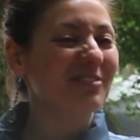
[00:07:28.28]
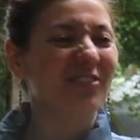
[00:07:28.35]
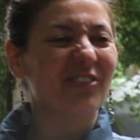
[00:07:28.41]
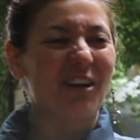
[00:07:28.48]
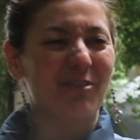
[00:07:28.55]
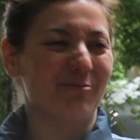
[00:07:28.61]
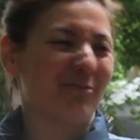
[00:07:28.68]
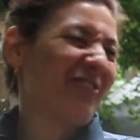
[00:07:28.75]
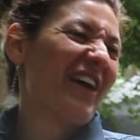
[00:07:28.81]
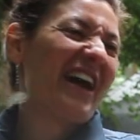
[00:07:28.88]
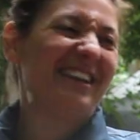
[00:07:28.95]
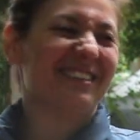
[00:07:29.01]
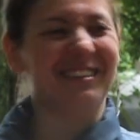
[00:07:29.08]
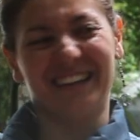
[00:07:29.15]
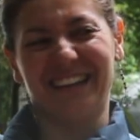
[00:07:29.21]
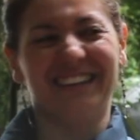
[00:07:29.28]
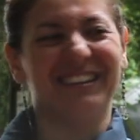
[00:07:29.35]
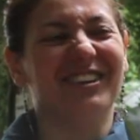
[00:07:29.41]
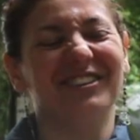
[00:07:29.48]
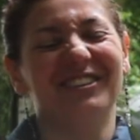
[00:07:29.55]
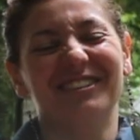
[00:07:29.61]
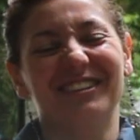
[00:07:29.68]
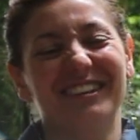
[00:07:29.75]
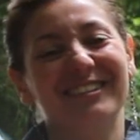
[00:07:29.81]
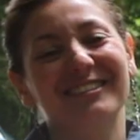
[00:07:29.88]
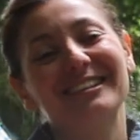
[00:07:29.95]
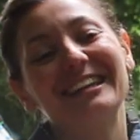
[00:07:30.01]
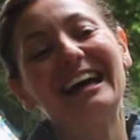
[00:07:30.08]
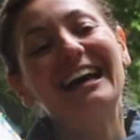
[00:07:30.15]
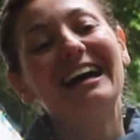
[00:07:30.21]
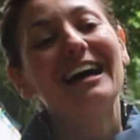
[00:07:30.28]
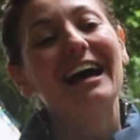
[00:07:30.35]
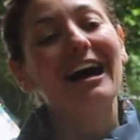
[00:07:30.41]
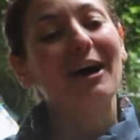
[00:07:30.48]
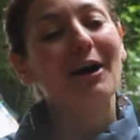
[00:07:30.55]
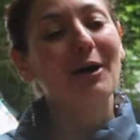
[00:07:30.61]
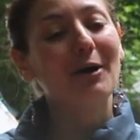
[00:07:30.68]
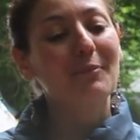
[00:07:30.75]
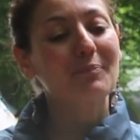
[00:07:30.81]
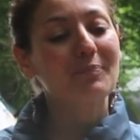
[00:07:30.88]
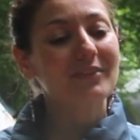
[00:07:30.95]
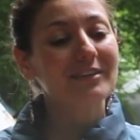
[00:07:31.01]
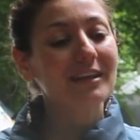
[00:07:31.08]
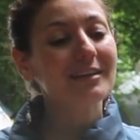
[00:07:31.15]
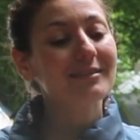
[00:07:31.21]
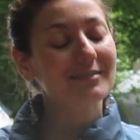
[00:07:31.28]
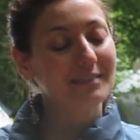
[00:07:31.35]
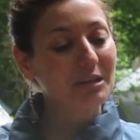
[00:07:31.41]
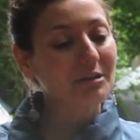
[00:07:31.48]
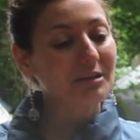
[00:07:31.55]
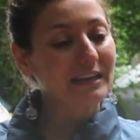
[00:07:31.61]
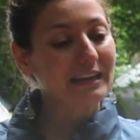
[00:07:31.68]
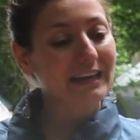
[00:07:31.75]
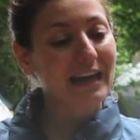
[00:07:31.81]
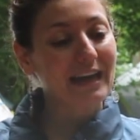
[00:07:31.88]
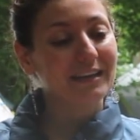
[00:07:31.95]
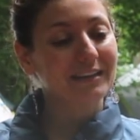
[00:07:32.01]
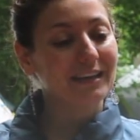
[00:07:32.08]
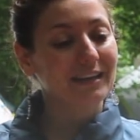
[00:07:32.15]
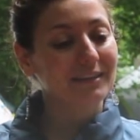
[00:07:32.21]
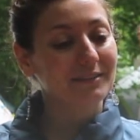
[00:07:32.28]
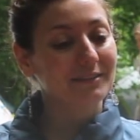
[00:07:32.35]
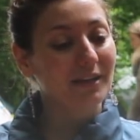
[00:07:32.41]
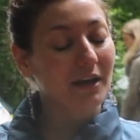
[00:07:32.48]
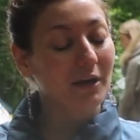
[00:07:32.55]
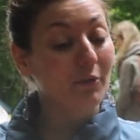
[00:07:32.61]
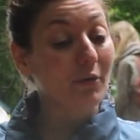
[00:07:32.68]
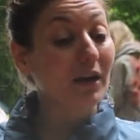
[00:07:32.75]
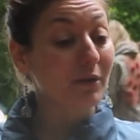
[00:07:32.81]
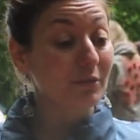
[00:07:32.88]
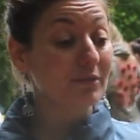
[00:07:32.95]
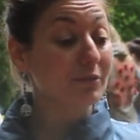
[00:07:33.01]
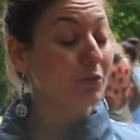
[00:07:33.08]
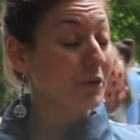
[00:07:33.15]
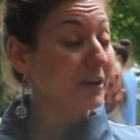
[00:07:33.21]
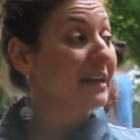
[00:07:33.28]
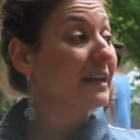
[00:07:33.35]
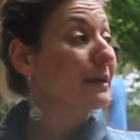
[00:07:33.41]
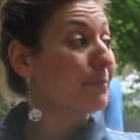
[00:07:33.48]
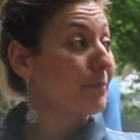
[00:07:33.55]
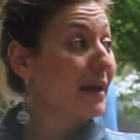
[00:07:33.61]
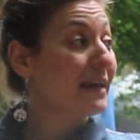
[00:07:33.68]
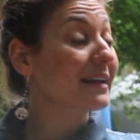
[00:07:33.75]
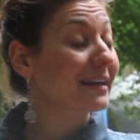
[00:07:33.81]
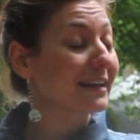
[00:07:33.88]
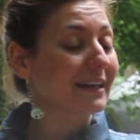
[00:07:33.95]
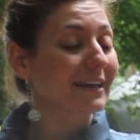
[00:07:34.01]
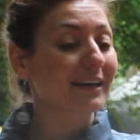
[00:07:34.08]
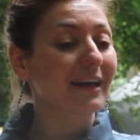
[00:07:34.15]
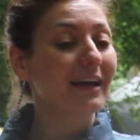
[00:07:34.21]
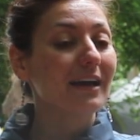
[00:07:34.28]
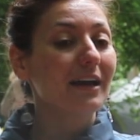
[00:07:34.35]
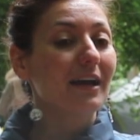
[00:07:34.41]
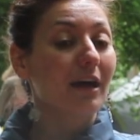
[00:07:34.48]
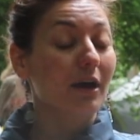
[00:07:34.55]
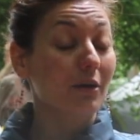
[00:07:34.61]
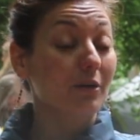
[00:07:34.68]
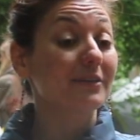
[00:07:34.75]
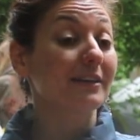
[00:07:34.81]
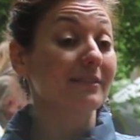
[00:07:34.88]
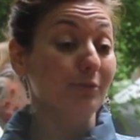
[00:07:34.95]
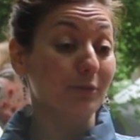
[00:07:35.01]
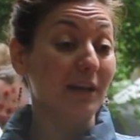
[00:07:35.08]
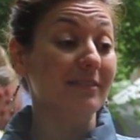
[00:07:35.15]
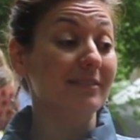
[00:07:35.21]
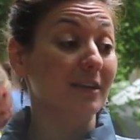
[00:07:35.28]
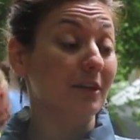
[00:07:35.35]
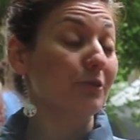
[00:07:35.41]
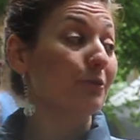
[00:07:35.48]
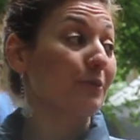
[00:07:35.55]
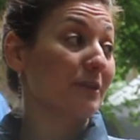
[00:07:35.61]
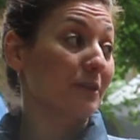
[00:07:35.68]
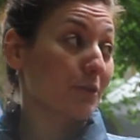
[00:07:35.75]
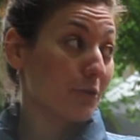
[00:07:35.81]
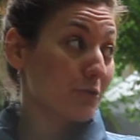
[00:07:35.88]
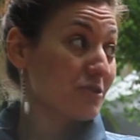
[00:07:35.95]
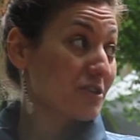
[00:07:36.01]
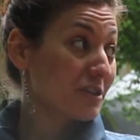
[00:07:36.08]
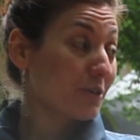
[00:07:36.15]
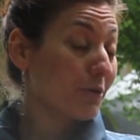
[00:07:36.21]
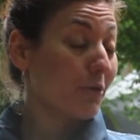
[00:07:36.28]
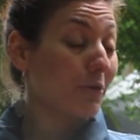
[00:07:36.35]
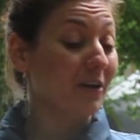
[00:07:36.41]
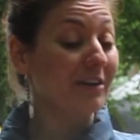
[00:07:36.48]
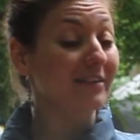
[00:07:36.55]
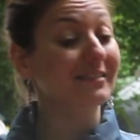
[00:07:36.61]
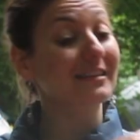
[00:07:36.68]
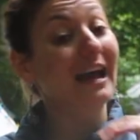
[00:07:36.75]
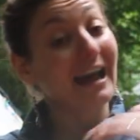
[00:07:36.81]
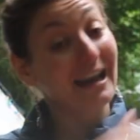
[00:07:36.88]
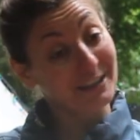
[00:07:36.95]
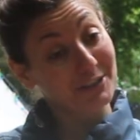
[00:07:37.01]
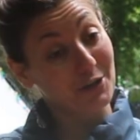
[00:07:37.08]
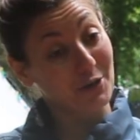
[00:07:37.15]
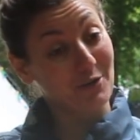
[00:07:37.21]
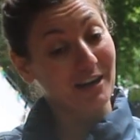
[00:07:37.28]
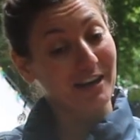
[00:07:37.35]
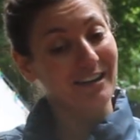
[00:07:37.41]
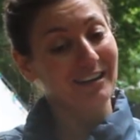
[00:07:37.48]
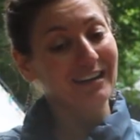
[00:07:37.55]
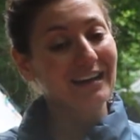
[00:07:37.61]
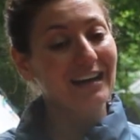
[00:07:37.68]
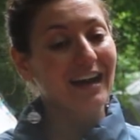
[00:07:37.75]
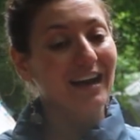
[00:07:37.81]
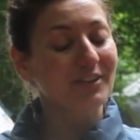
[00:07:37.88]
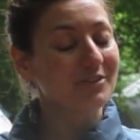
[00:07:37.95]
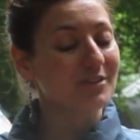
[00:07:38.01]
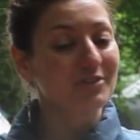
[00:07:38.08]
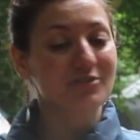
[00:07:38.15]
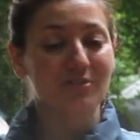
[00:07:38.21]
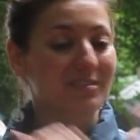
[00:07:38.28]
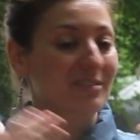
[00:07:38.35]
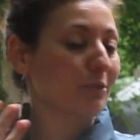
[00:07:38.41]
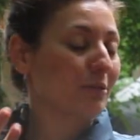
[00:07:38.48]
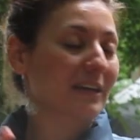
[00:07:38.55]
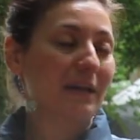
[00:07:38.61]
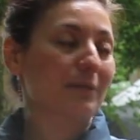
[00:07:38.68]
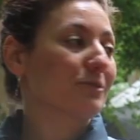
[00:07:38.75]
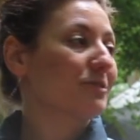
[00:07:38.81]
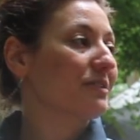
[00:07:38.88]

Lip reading: thought I'm fat, I cannot do this. Then I started again, and while I was working in banking, that's when I started doing the coaching course and yoga. It just all came